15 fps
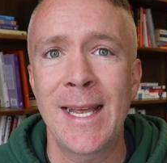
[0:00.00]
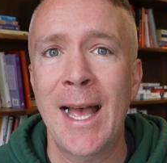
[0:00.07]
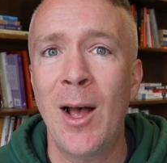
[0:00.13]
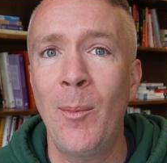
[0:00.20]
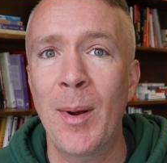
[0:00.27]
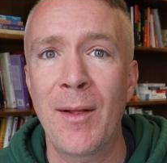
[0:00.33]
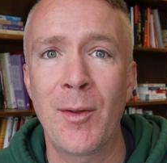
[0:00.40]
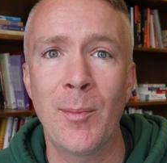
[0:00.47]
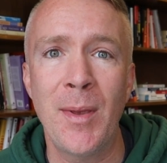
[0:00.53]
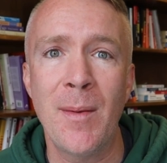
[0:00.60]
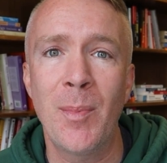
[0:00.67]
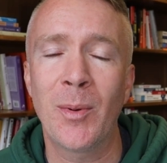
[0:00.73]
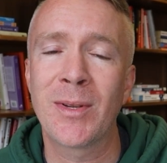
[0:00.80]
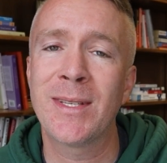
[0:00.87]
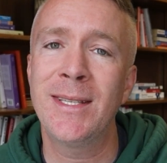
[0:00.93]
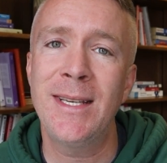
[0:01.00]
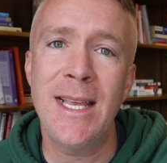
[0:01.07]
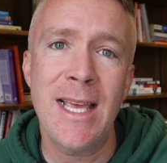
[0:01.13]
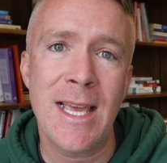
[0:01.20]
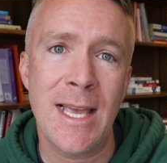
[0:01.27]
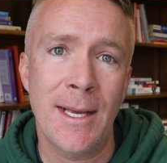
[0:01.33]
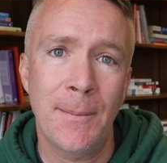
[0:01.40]
to help other people
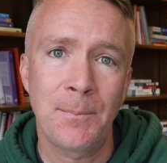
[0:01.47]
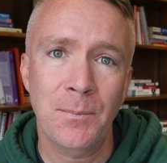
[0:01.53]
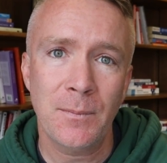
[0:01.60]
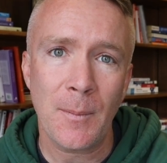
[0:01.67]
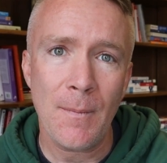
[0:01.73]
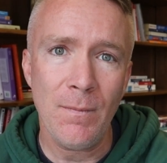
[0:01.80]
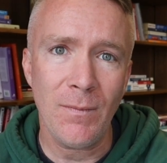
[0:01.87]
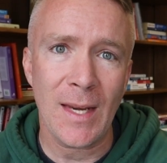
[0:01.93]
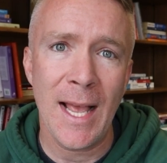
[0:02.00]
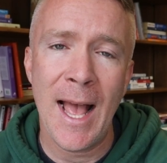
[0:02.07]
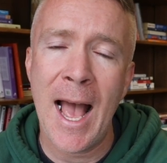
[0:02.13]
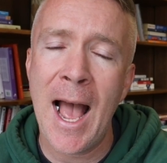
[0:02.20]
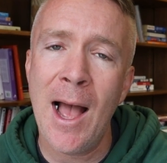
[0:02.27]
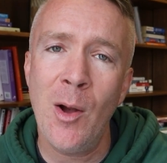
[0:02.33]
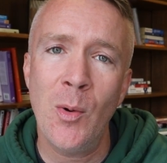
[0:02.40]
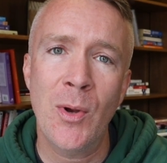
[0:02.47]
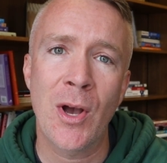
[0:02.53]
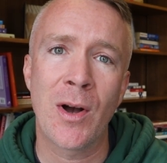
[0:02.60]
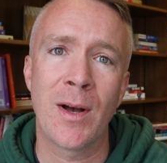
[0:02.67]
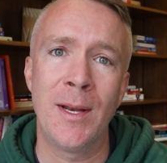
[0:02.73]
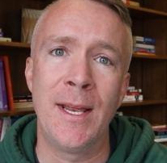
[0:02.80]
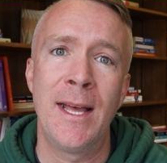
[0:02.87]
see how
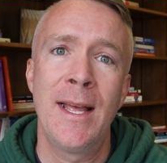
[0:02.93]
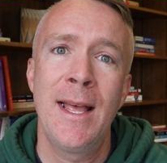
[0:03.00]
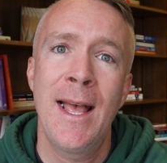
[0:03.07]
God